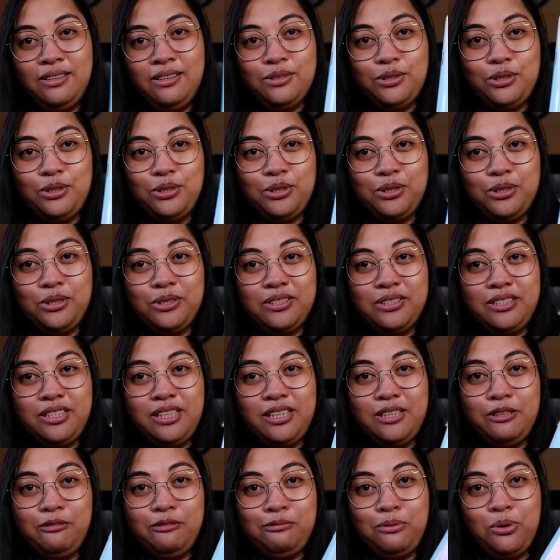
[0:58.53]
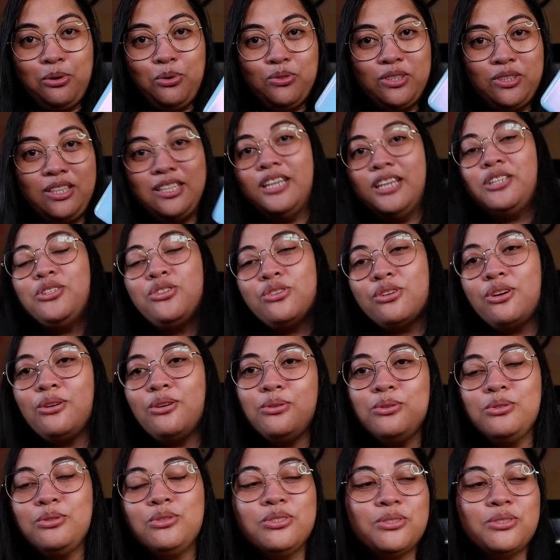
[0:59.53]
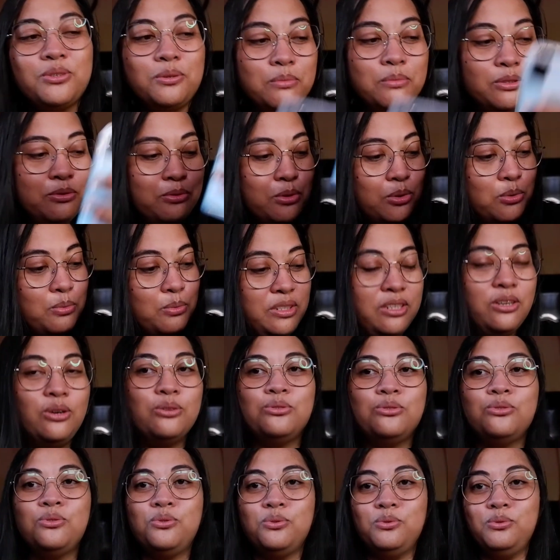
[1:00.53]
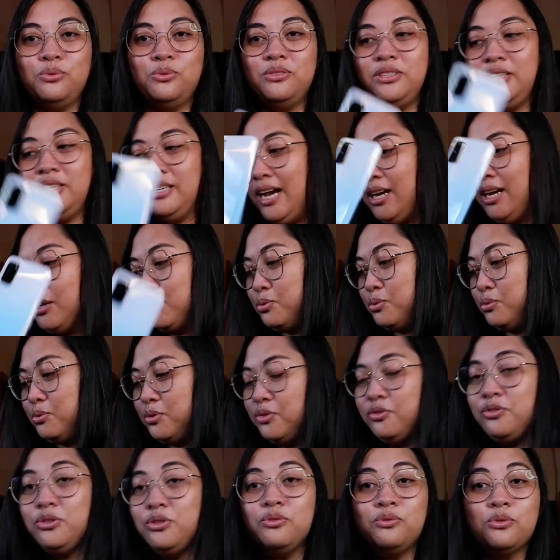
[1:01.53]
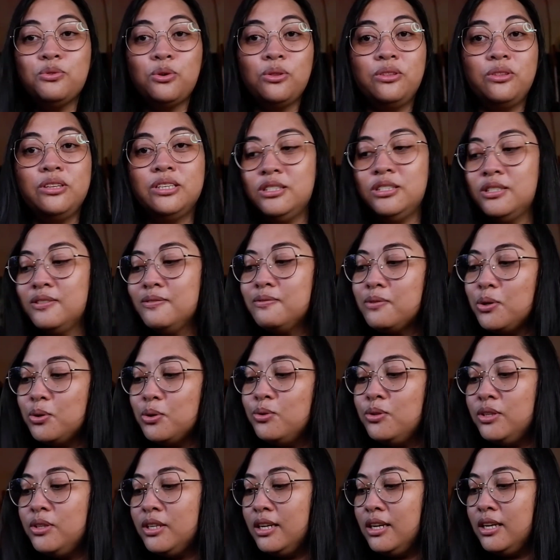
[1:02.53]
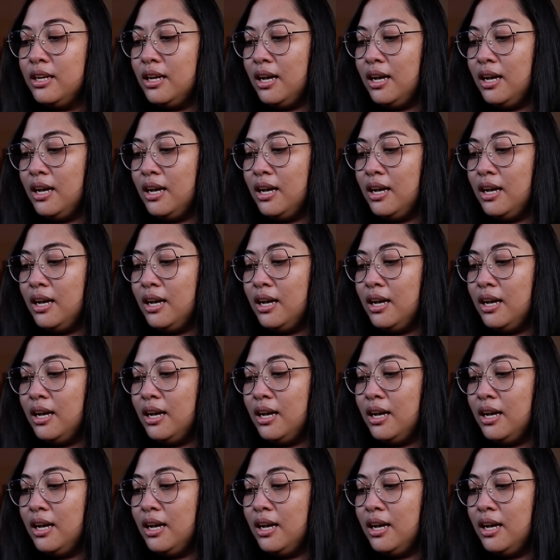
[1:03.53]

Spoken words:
this is the phone that I chose. So before we go through the actual review for this phone,